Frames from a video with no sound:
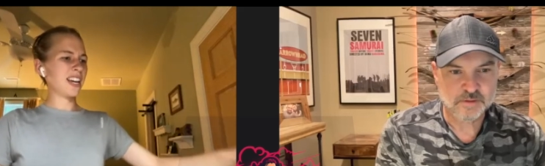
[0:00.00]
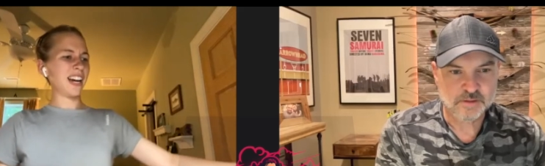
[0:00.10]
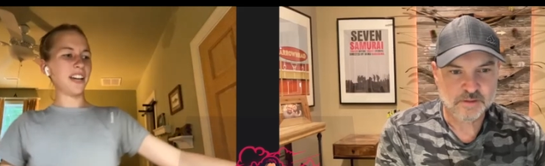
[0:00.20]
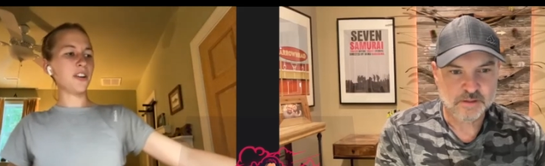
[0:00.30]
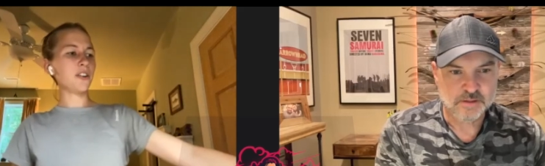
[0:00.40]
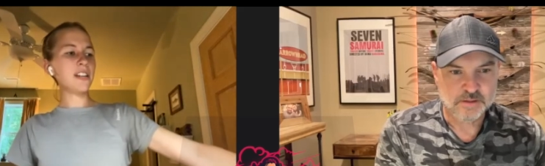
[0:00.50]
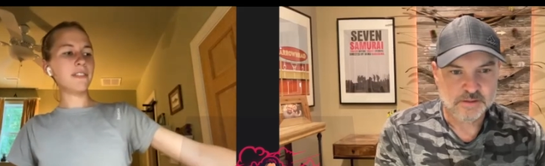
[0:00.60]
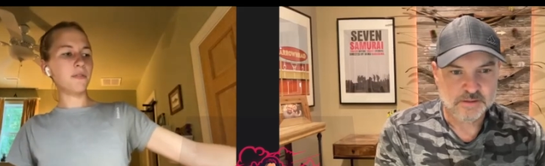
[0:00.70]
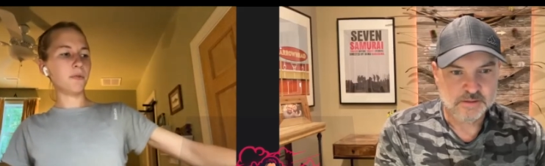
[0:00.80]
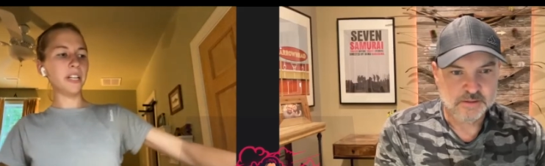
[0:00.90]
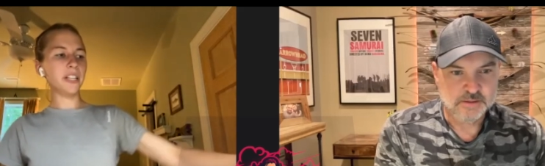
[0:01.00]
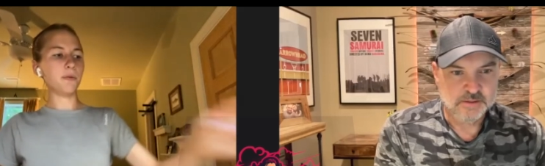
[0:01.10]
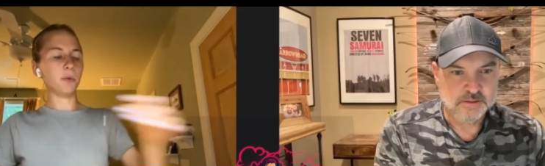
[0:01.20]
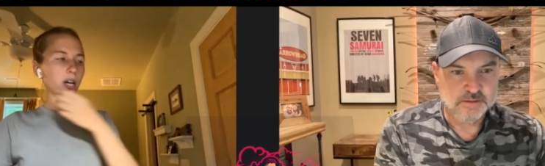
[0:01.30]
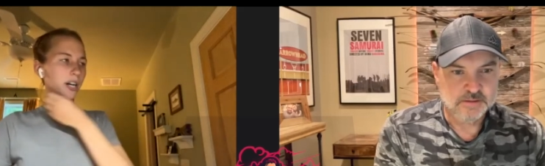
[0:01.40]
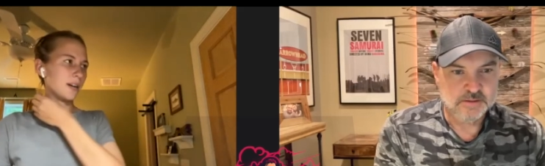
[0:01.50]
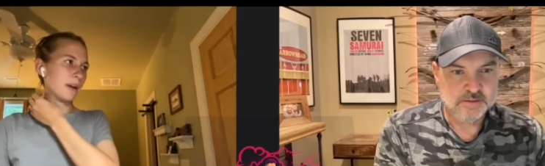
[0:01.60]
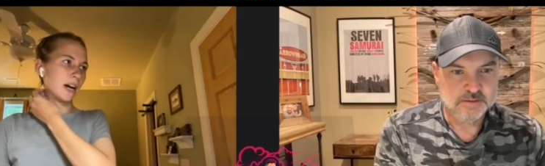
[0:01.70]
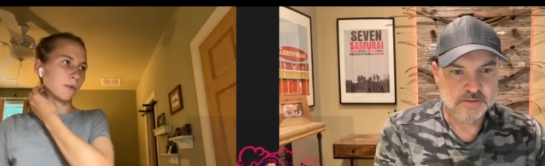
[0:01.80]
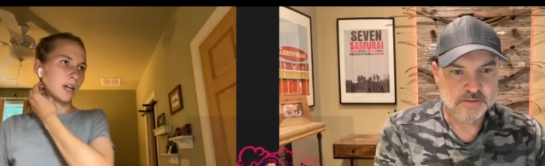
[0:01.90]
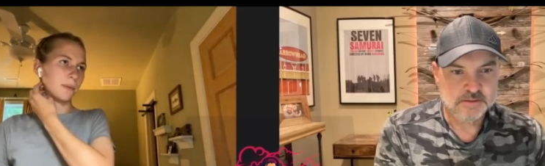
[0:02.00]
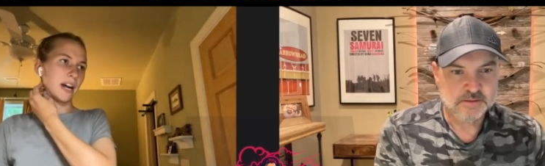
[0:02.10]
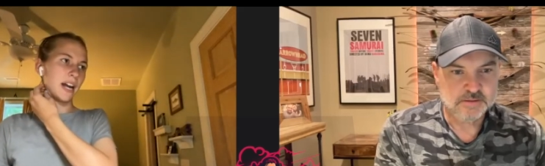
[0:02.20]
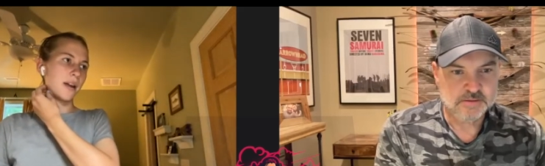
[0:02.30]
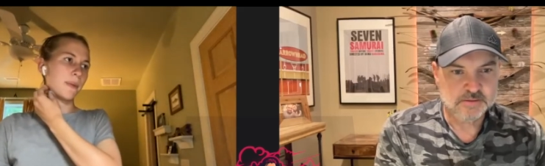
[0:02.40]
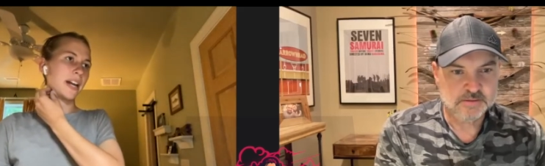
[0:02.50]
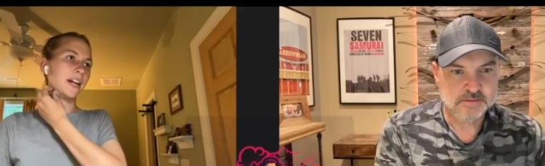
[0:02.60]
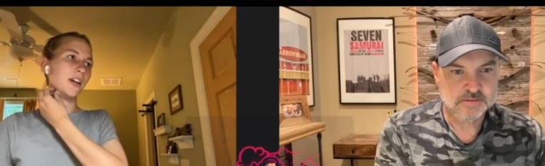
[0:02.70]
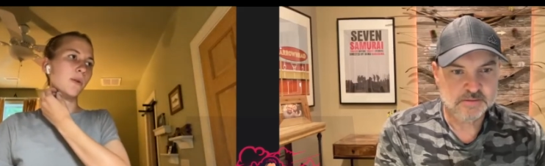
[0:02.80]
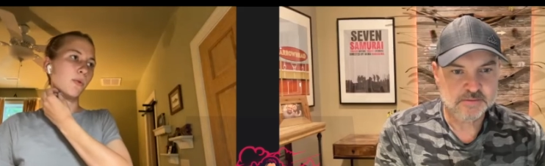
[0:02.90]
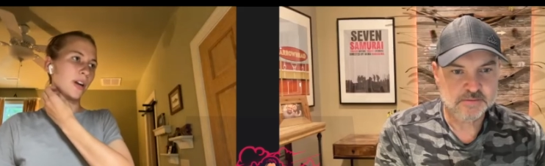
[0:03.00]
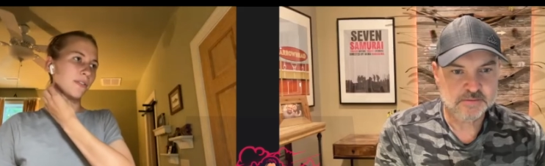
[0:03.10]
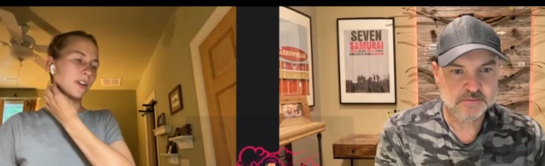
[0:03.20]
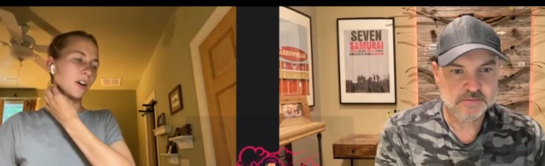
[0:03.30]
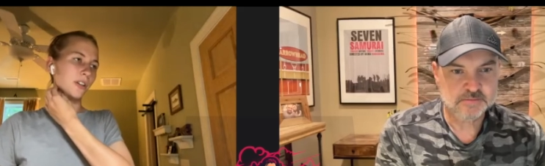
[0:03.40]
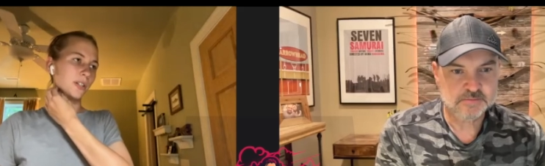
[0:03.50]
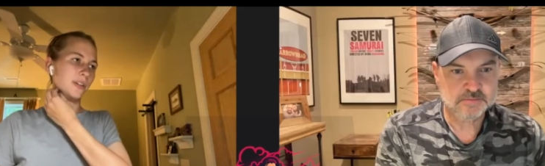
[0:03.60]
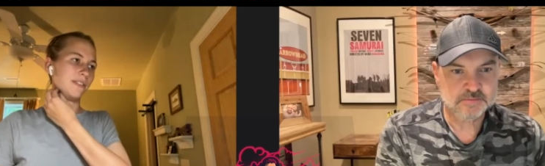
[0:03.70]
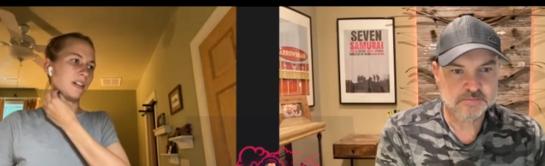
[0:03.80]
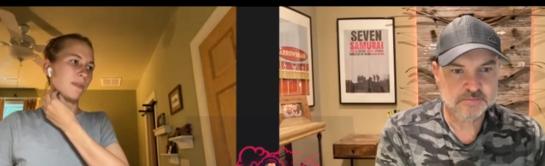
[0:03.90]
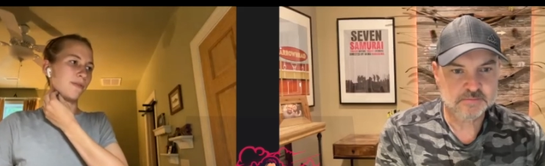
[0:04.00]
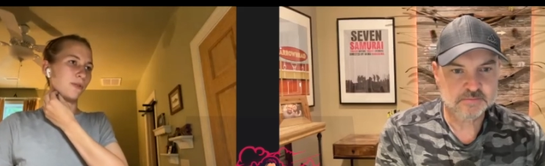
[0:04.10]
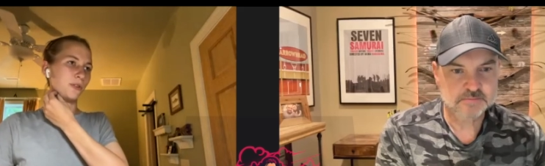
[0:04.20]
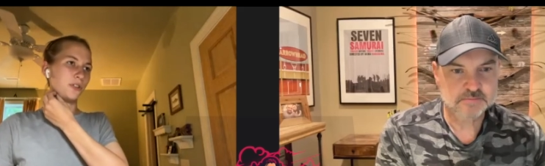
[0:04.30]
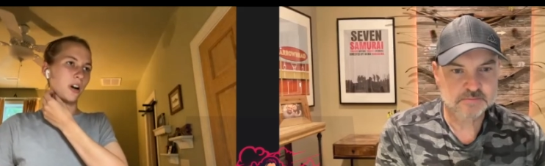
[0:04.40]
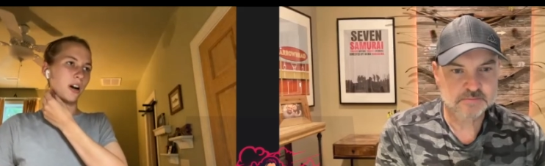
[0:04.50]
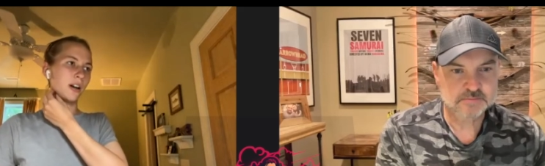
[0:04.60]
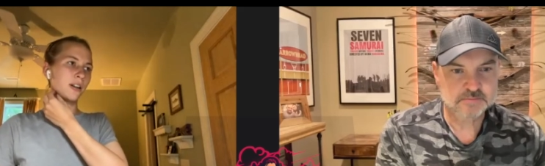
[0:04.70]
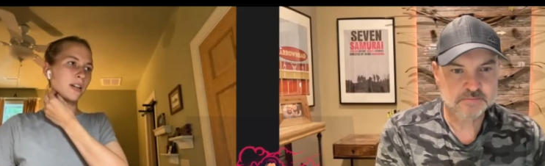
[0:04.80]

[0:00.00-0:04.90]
Speaker 1: I don't even really worry about where my, my arrow point falls whenever I'm at full draw.